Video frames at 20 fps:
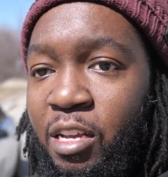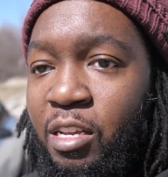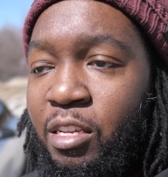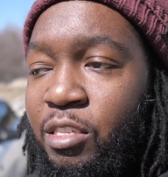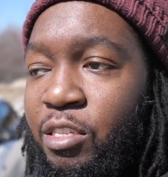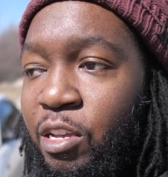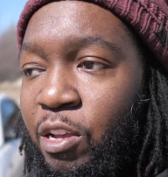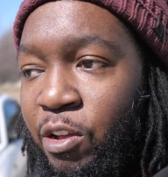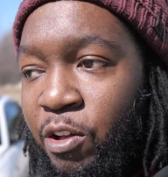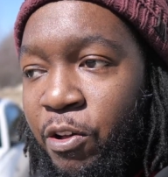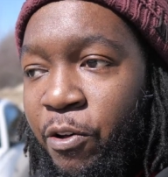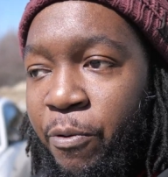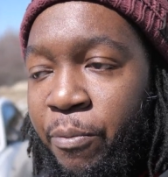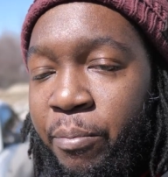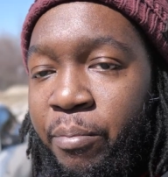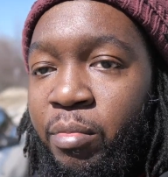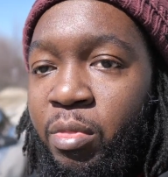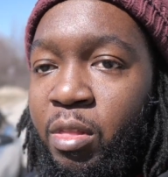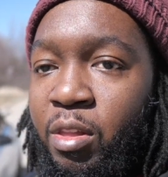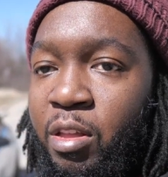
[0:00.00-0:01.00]
So
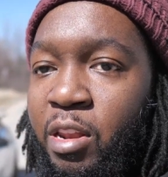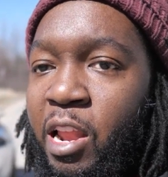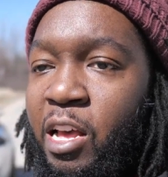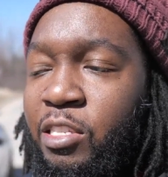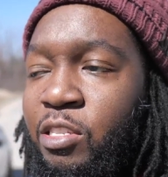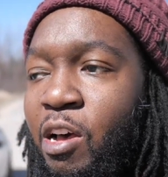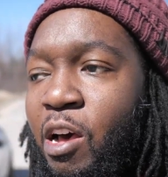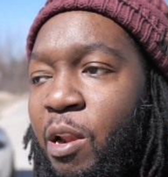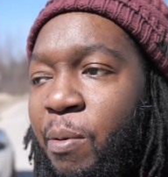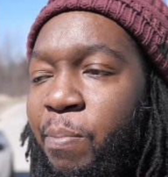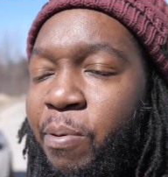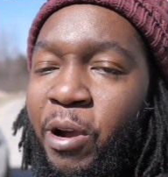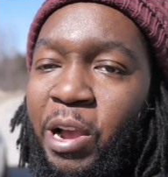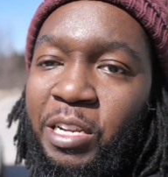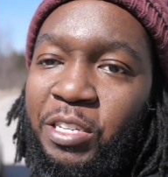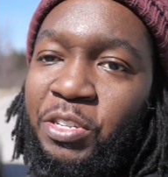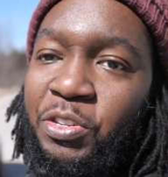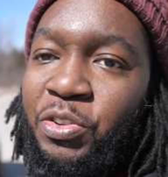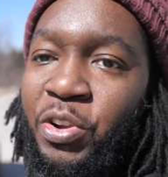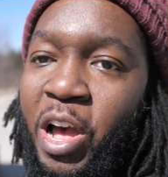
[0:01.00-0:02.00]
when I saw the
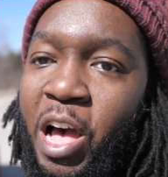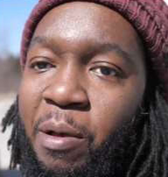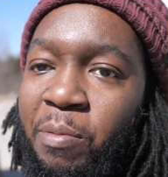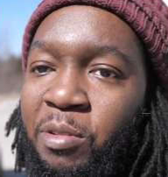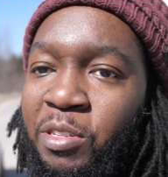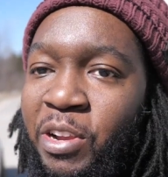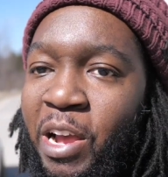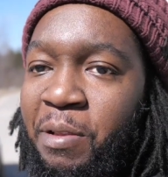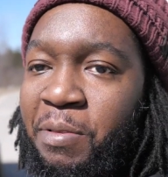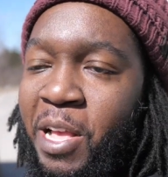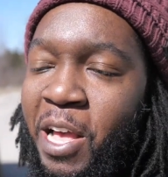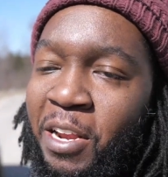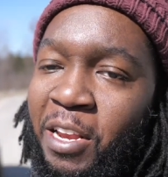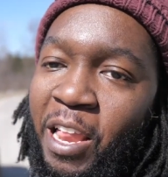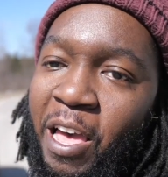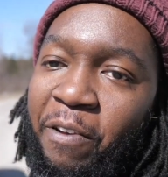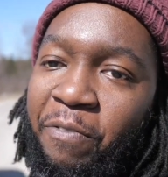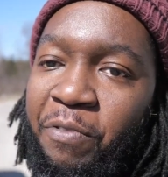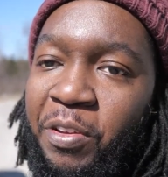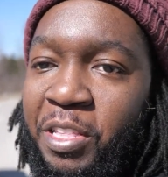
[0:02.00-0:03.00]
price drop, it dropped down to
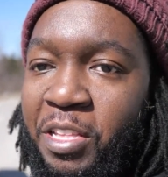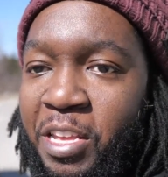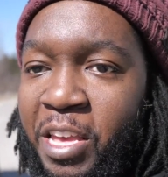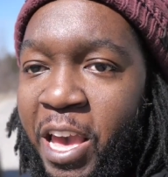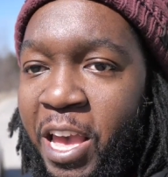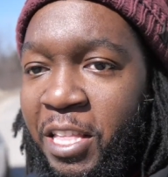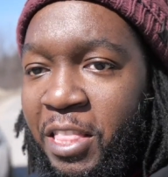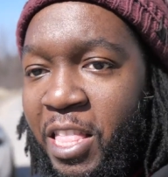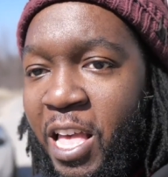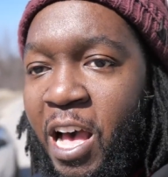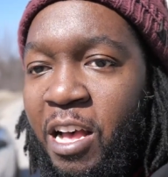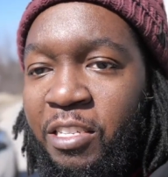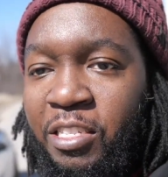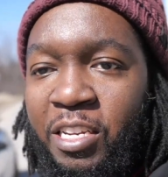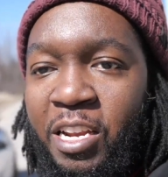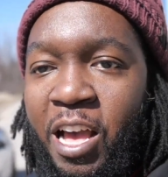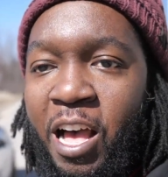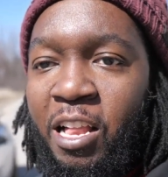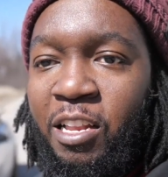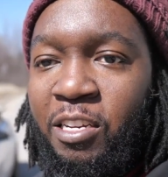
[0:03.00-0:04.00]
like
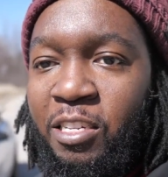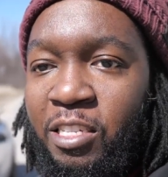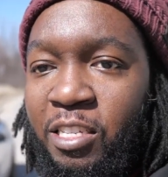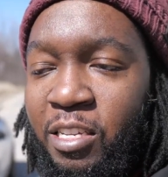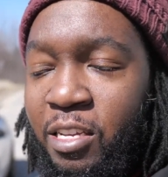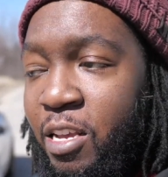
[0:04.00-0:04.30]
$58,000,